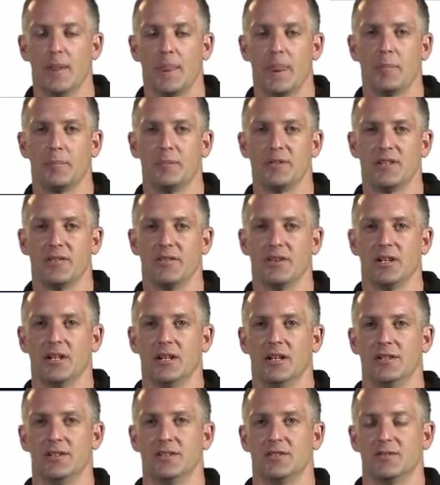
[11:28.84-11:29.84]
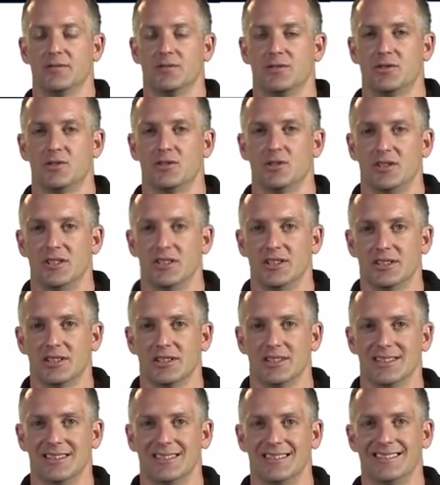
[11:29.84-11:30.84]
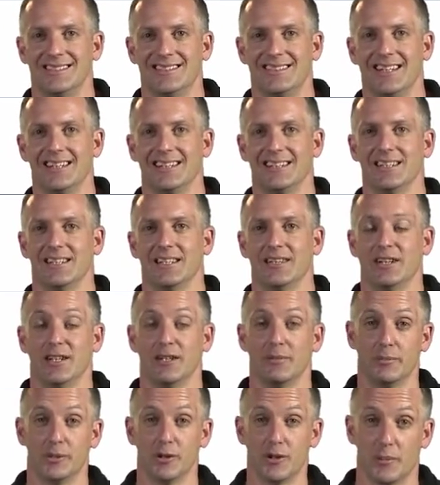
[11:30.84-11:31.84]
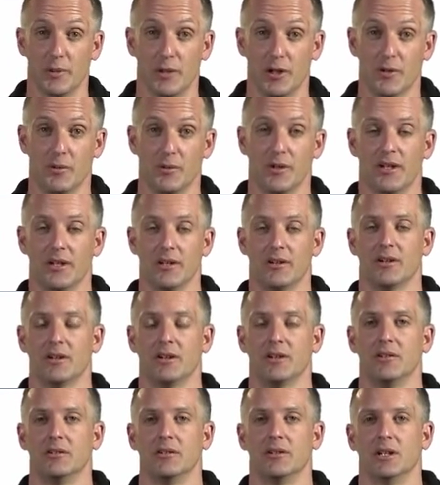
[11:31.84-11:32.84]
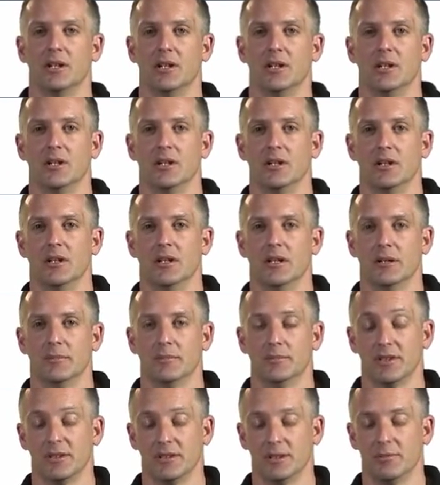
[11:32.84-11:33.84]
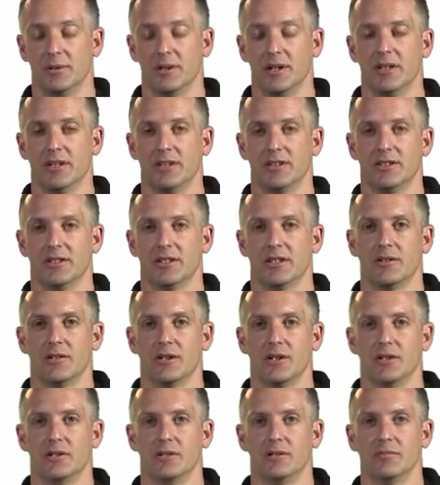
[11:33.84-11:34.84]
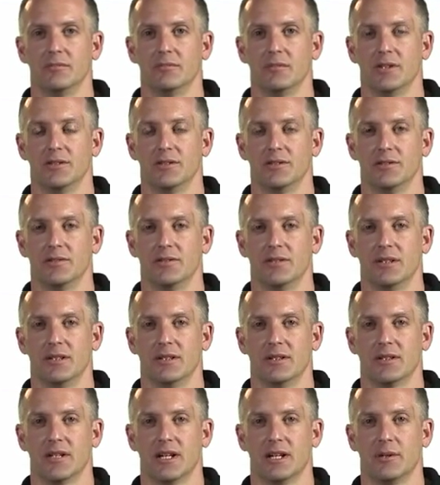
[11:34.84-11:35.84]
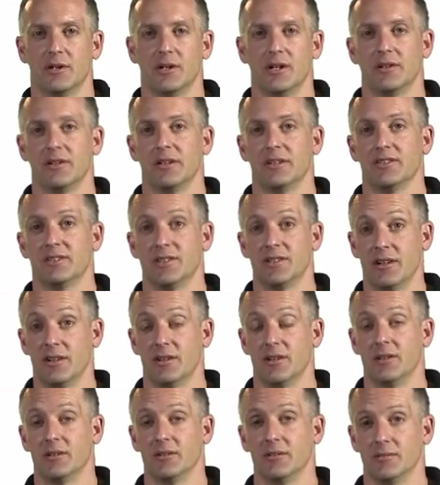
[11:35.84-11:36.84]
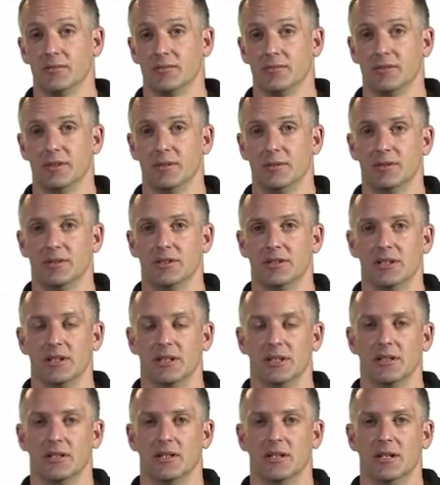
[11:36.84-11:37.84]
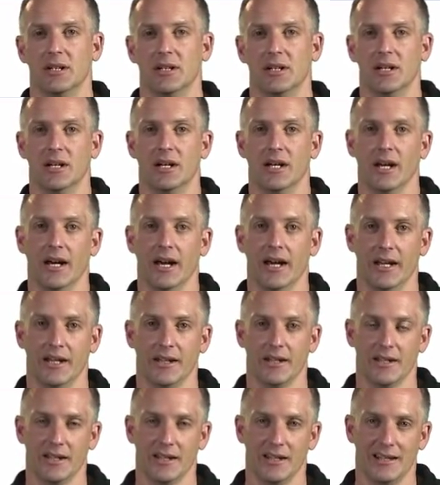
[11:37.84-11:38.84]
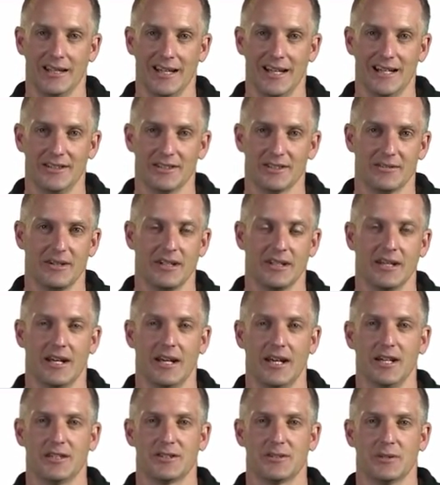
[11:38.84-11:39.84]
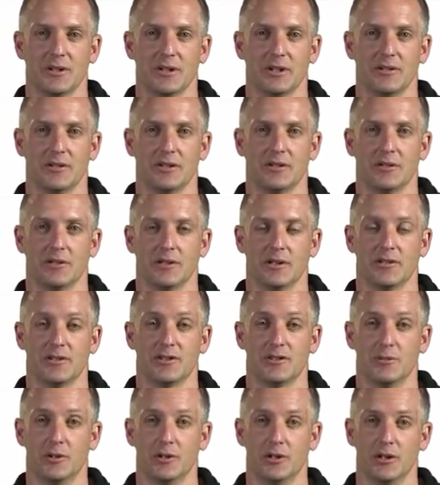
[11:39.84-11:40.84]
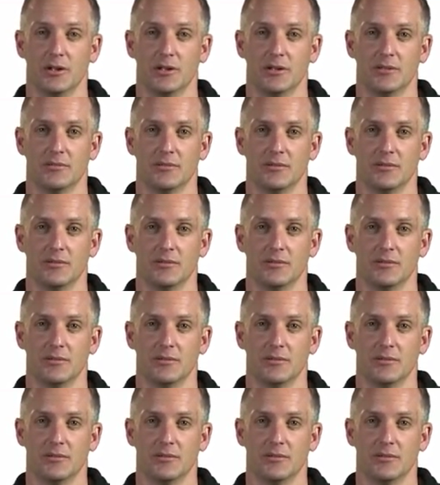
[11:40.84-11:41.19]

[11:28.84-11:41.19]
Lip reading: Pacific Islanders have traditionally done. They've had a bush block where they grow, particularly in Polynesia, they grow most of their carbohydrates, taro in particular, and gardens around the house where they'll grow a lot of smaller,